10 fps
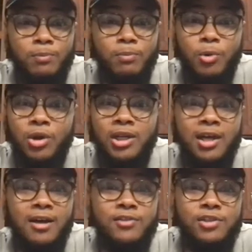more
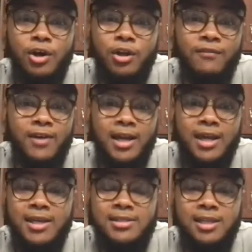love to all of our
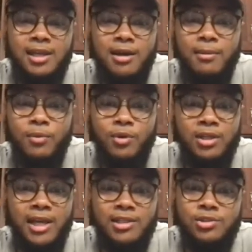guests that come on,
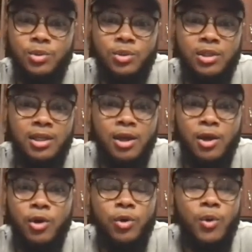like Souley,
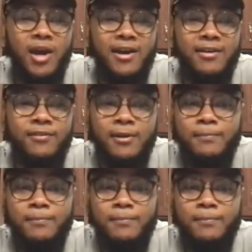who have